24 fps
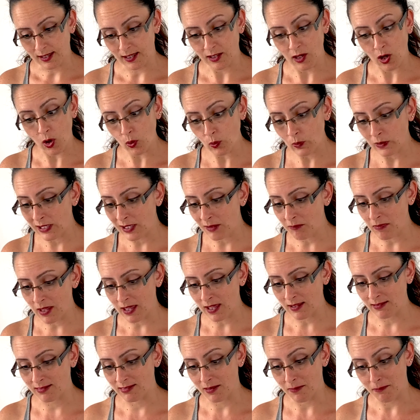only
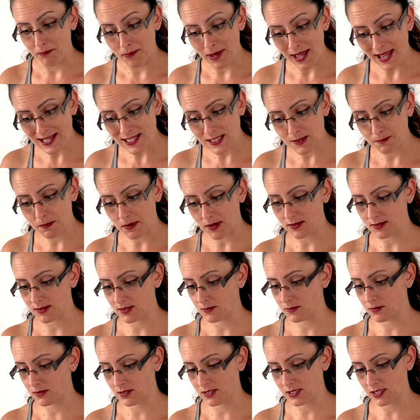make the best
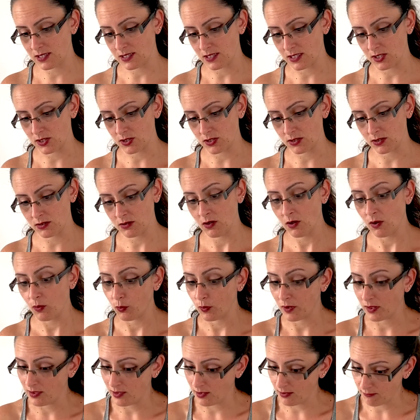possible decision
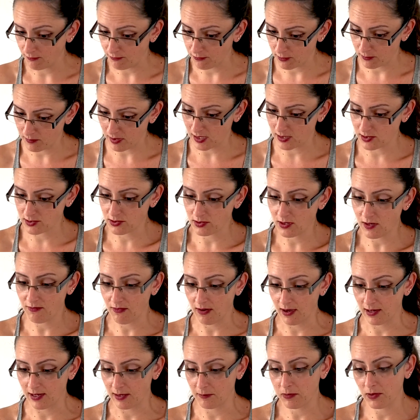with the information
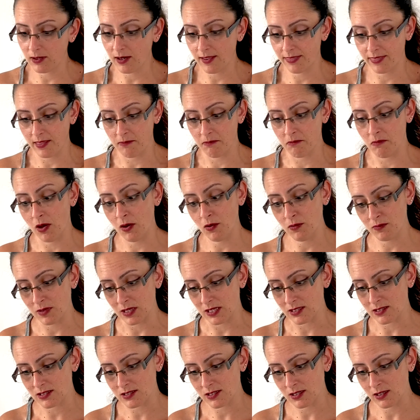available at the
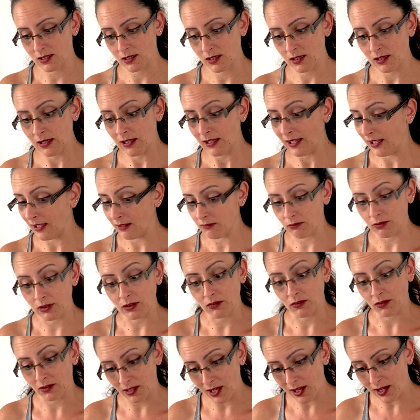moment, and
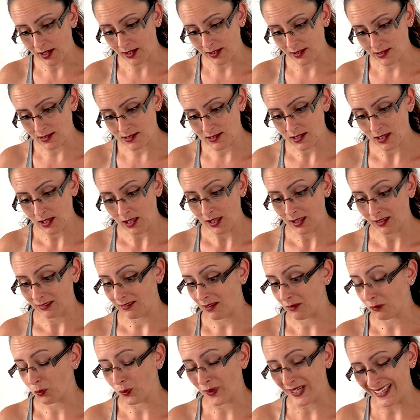recognize
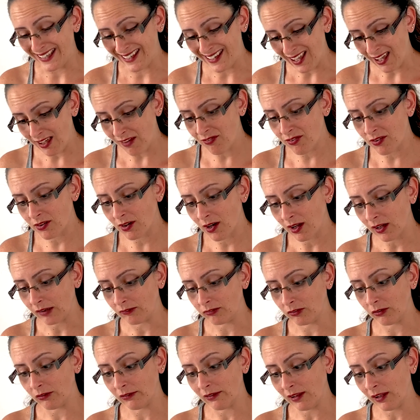that we never have
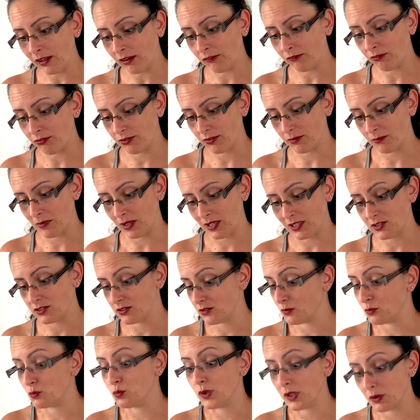all the
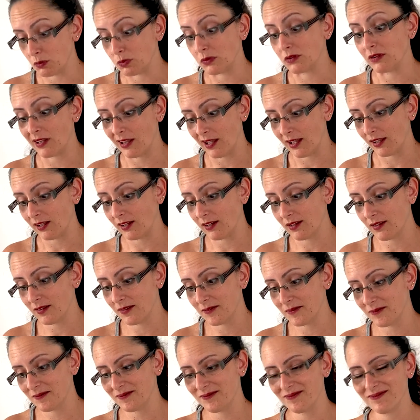information we would like.
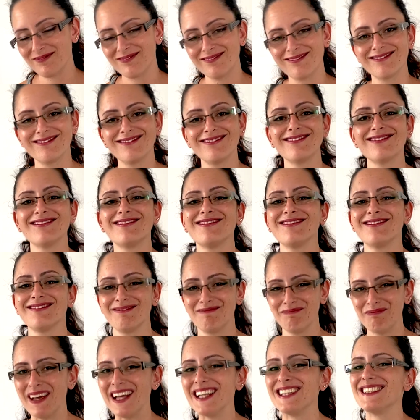
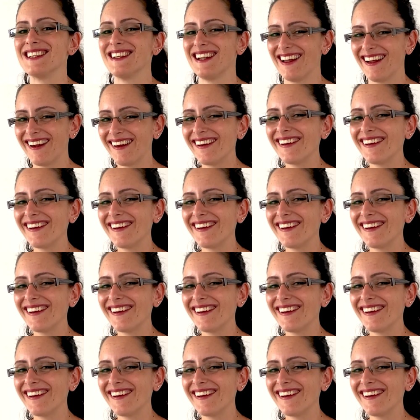Better now.